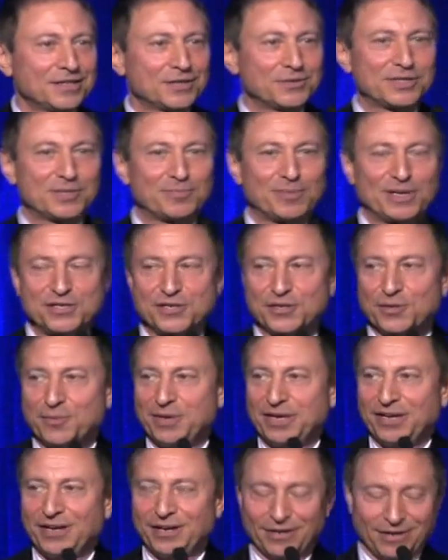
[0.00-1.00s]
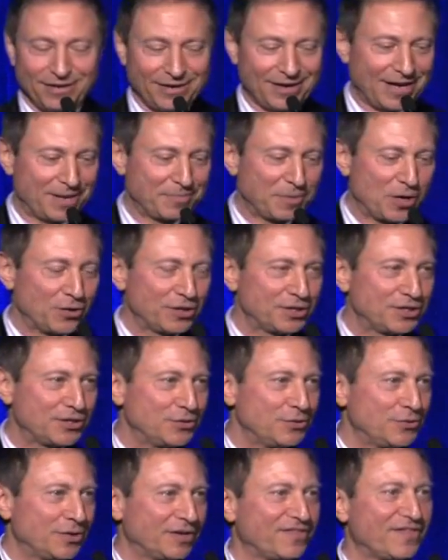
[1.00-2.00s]
So it's a pleasure to be here. I'm going
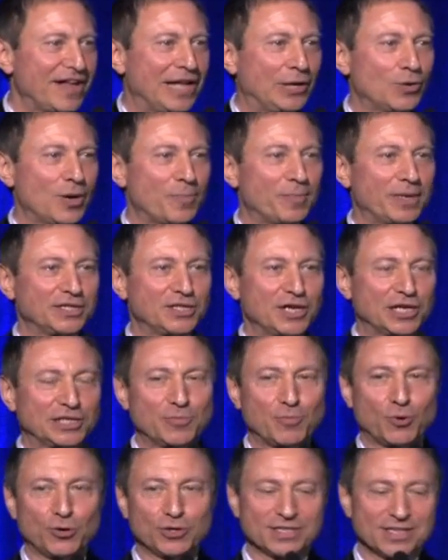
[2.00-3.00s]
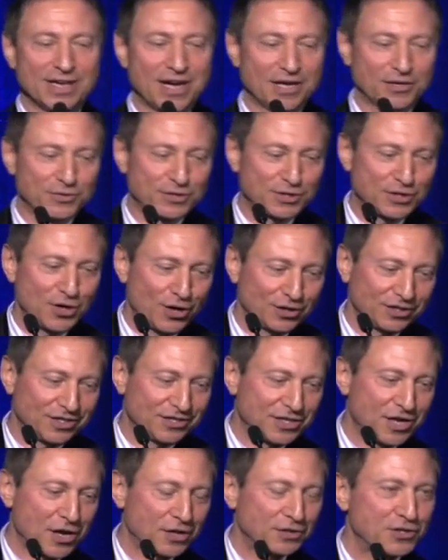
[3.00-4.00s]
to follow up on Dr. Borisano's talk
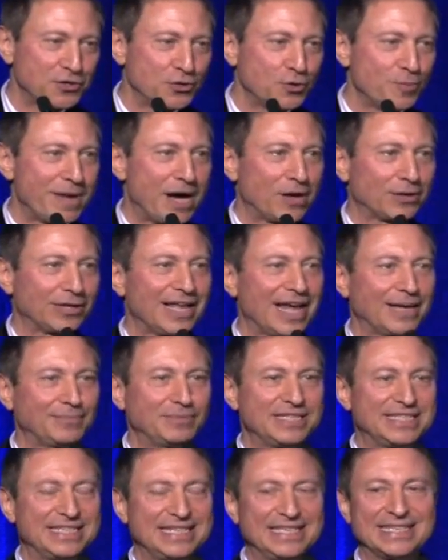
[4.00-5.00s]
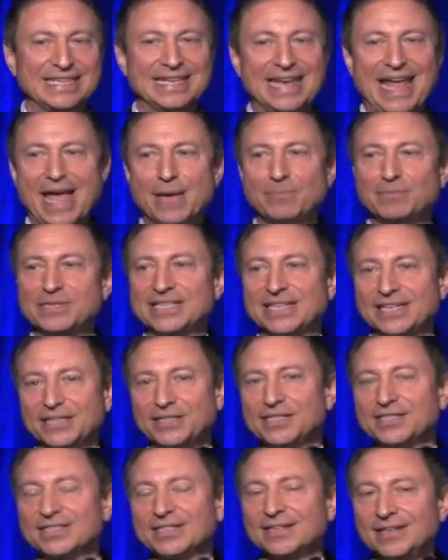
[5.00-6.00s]
to talk to you about Lyme disease and
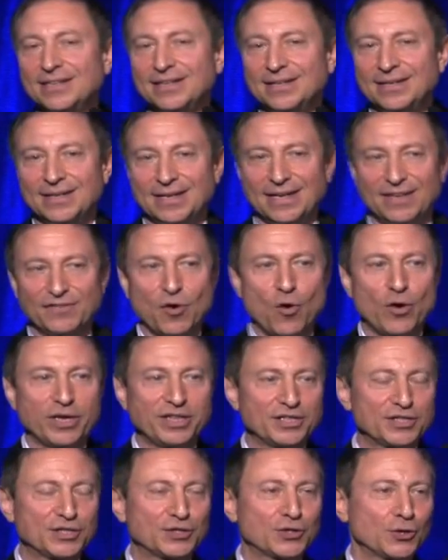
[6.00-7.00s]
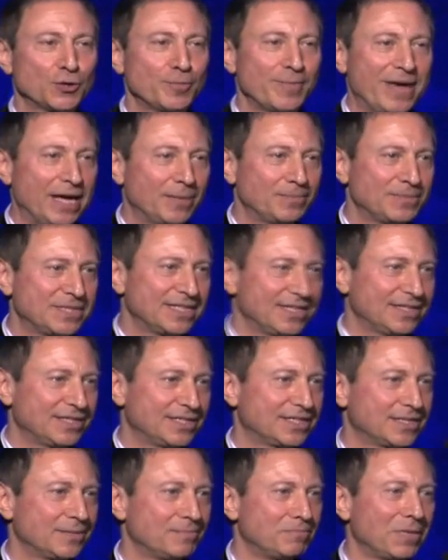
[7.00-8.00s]
MSIDS. I've coined this term
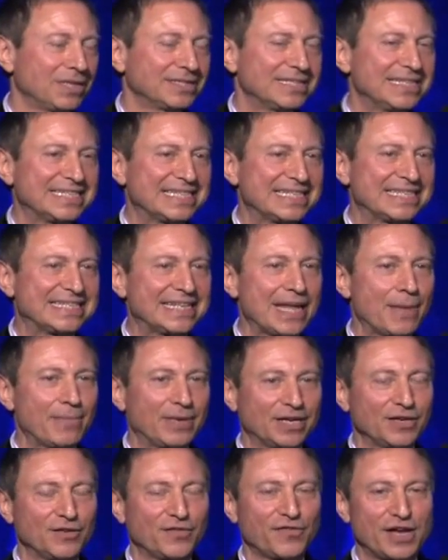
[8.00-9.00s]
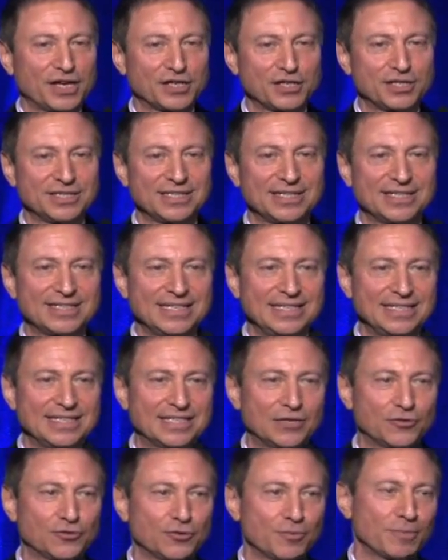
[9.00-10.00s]
MSIDS, multisystemic infectious
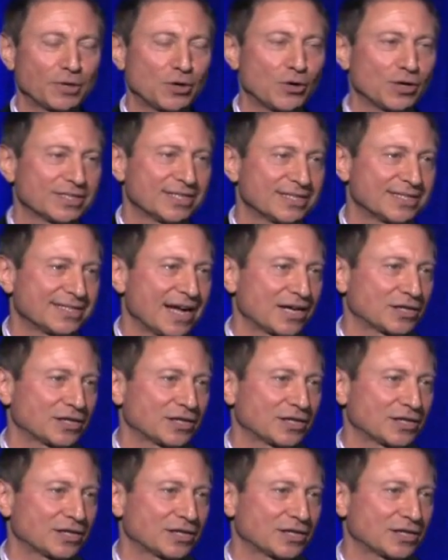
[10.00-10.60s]
disease syndrome, because as